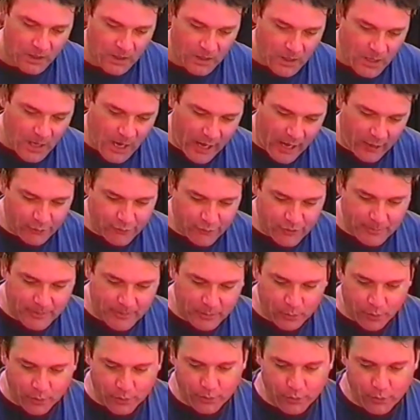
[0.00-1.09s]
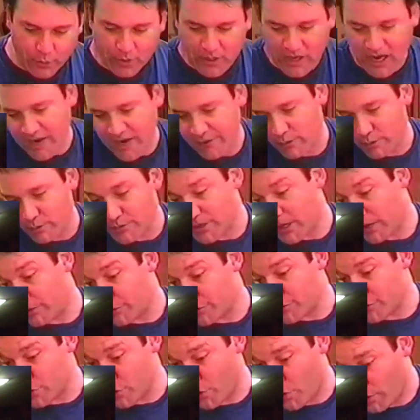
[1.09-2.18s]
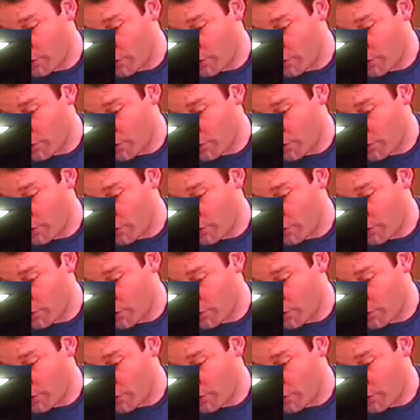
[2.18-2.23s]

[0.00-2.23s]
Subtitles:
I don't see me looking at no condos on the shore